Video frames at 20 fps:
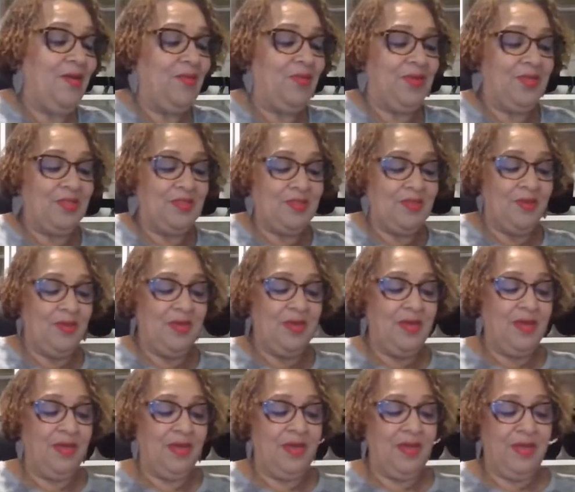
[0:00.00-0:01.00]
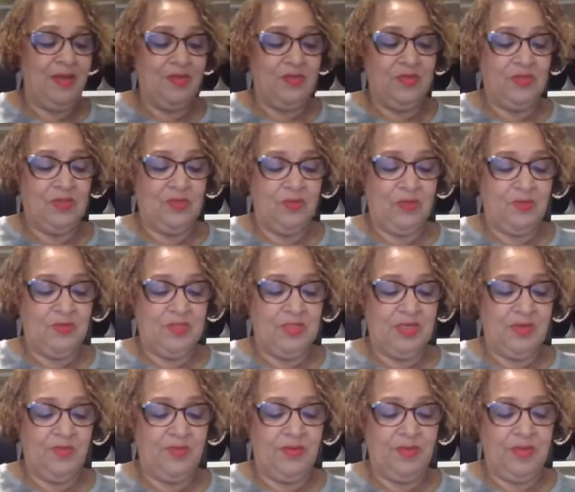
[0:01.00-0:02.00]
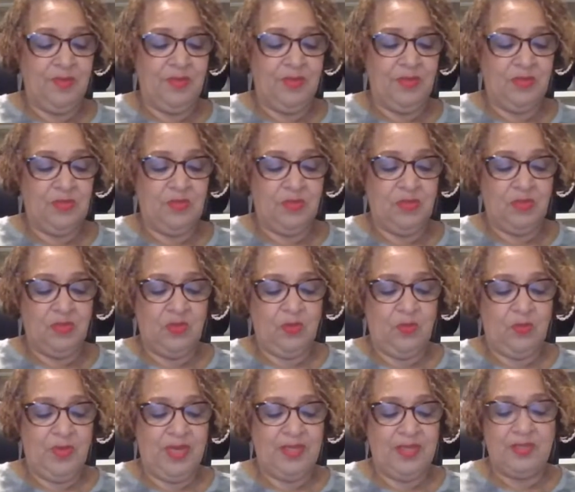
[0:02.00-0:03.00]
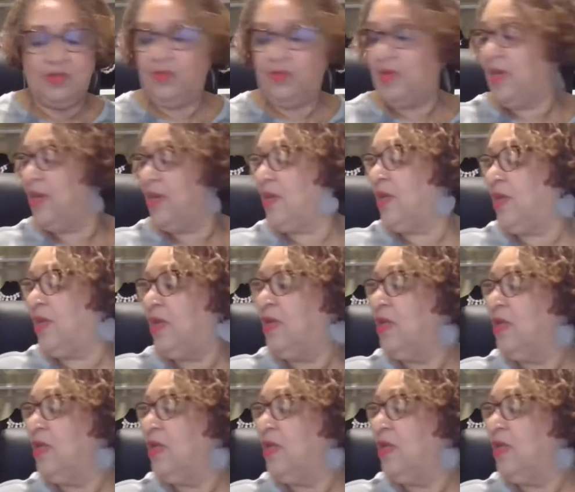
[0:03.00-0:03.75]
but it's okay. I'll just do them separate. I'm going to do two back to back.